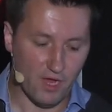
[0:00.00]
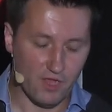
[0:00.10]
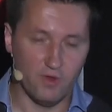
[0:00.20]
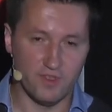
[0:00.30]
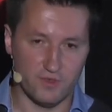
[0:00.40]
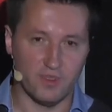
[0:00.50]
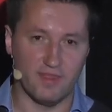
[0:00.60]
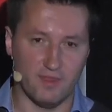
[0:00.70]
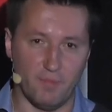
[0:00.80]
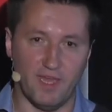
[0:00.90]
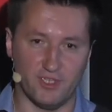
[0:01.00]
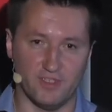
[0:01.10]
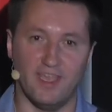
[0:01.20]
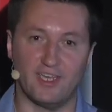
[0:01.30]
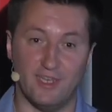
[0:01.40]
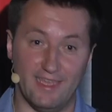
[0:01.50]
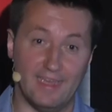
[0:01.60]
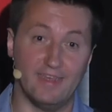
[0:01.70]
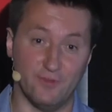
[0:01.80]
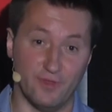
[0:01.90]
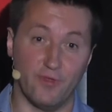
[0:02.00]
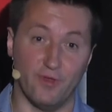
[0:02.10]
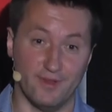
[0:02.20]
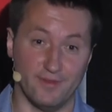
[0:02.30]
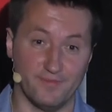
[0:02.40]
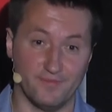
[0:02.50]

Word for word: goal is to get the patches actually into the kernel.